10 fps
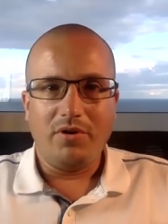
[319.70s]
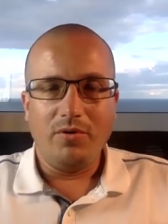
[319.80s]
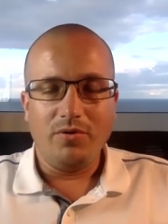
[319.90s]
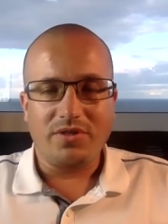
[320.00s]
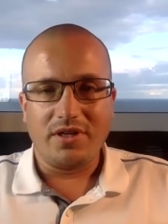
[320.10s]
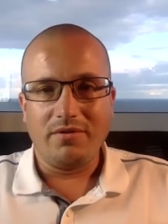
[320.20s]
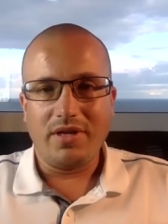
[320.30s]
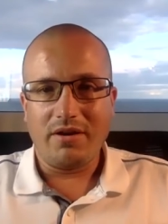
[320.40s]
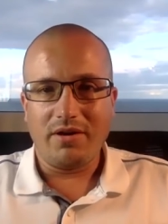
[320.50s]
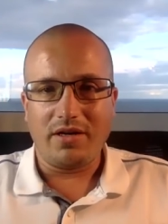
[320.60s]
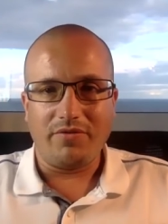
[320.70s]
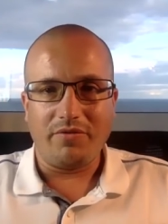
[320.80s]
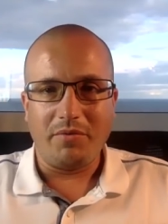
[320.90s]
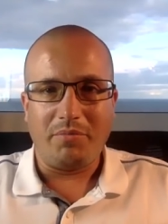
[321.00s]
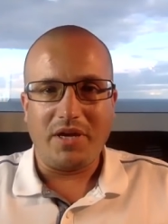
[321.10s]
Also, there are
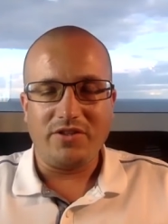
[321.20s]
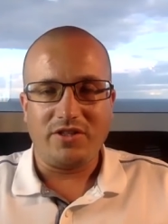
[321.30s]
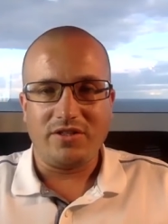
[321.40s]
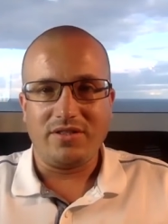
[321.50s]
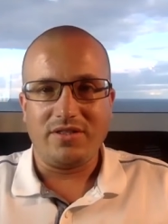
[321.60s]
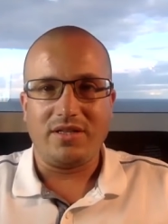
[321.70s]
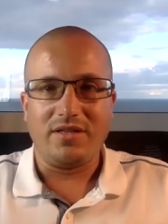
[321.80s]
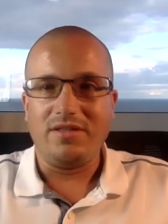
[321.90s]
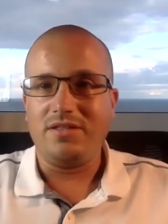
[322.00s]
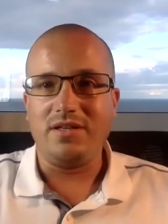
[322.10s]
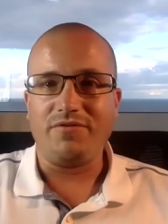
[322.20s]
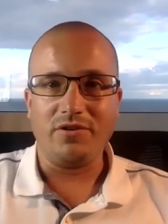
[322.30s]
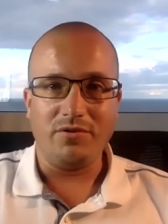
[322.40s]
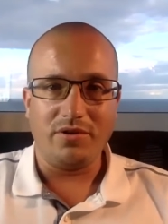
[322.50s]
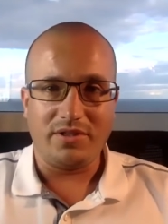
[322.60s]
government pensions, and
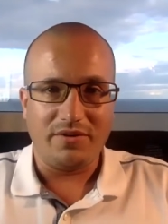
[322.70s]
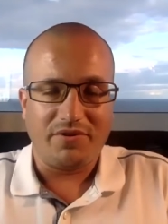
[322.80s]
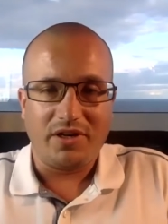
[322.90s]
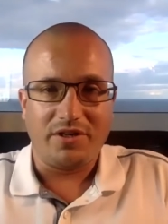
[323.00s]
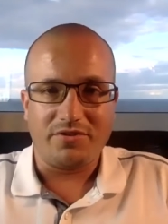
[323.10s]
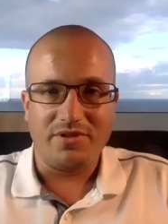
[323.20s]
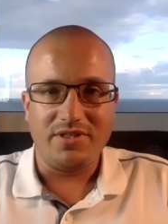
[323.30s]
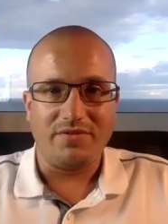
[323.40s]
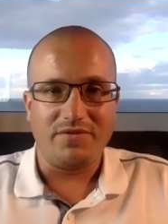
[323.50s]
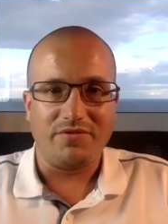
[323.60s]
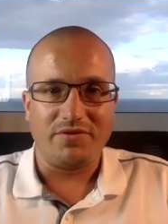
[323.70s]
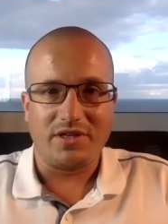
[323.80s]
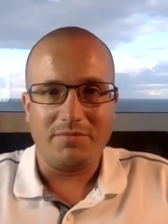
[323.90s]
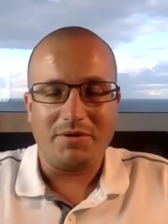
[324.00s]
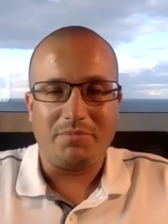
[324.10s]
different countries have different
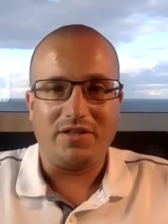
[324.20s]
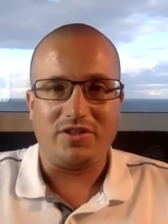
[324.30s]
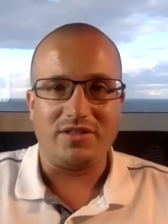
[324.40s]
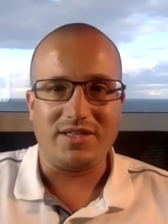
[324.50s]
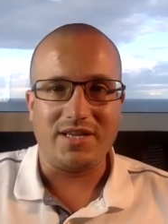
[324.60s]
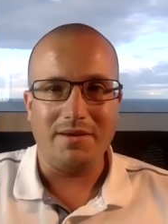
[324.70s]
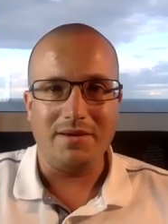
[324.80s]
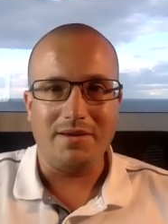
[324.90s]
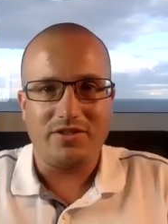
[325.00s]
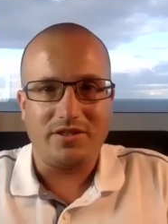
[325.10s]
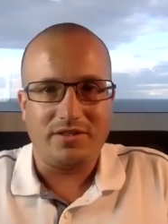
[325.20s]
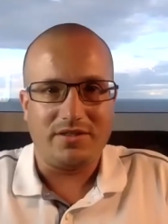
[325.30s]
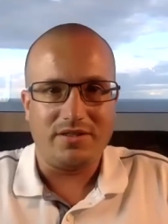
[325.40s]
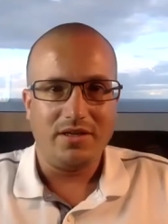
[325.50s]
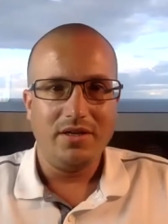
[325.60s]
types of pensions, state
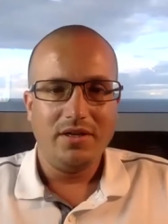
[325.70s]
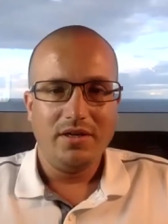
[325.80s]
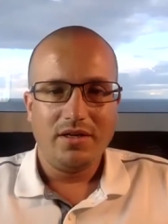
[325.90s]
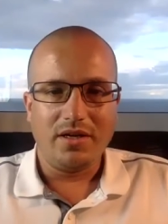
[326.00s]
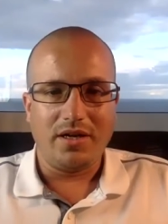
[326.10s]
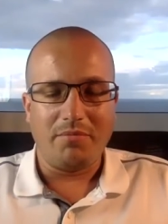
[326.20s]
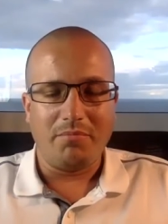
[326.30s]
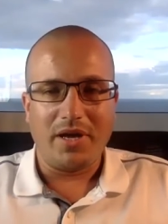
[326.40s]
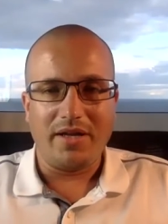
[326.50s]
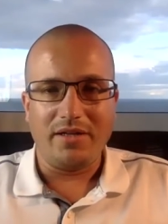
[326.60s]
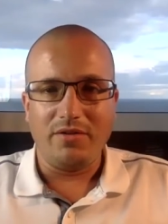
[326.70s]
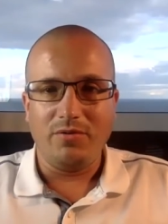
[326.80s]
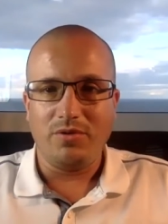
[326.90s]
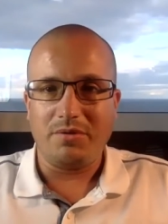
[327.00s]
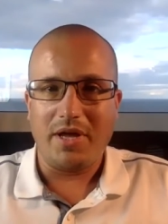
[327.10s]
pensions, and it
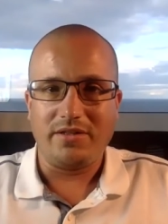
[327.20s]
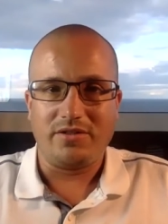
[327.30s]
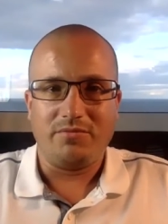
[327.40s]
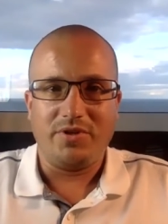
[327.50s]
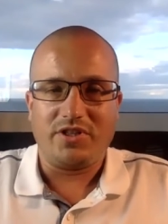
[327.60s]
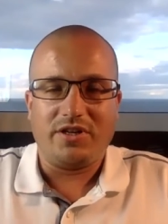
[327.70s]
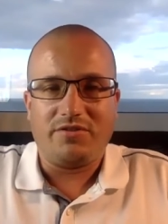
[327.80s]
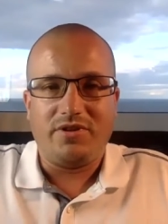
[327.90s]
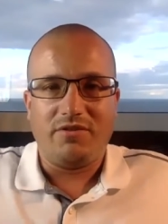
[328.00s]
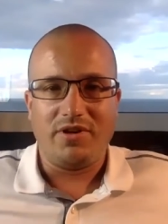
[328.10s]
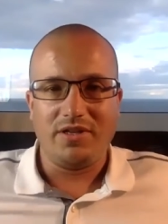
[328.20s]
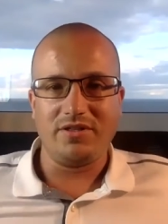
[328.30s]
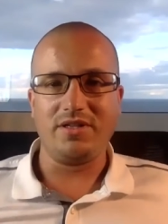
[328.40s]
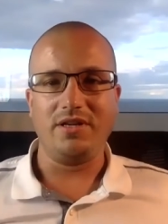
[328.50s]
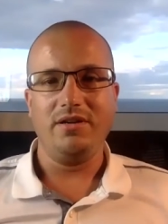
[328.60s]
all depends on which country you're in.
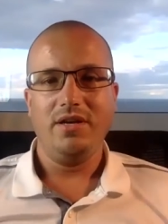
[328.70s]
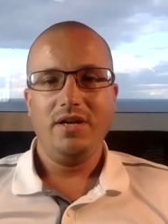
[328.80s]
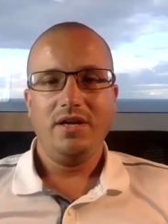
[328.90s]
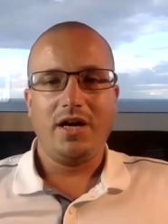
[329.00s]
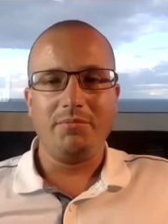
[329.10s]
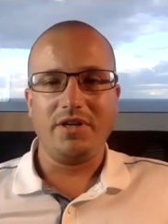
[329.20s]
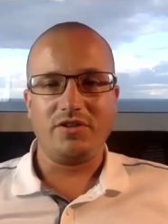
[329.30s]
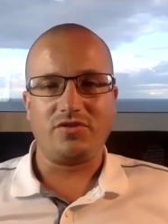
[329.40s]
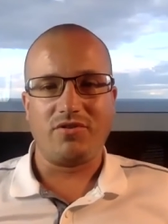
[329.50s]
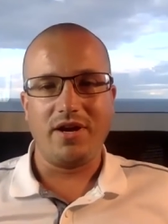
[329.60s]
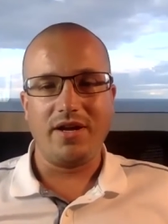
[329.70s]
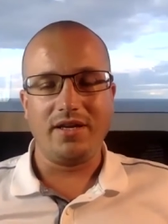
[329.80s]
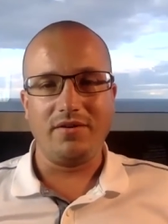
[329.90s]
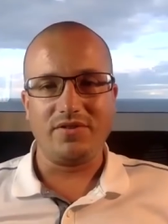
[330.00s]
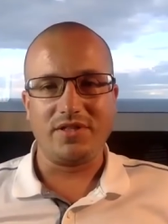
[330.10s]
So I'm going to try and
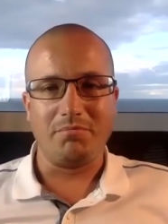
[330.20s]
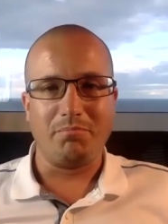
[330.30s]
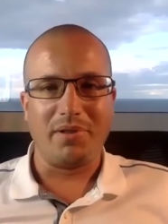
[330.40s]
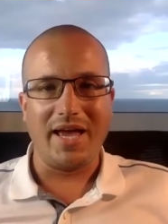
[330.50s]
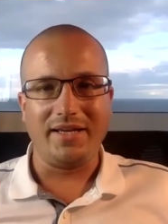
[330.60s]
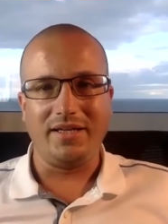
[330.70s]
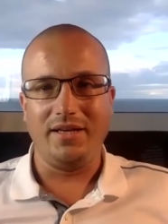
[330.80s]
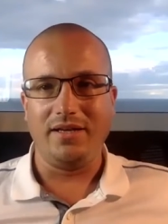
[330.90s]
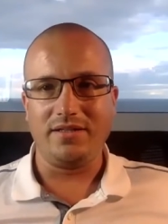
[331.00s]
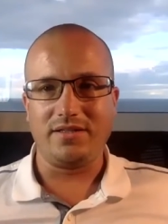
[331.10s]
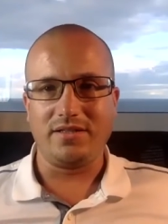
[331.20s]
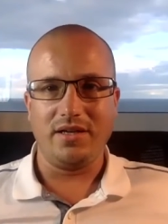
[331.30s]
give some blanket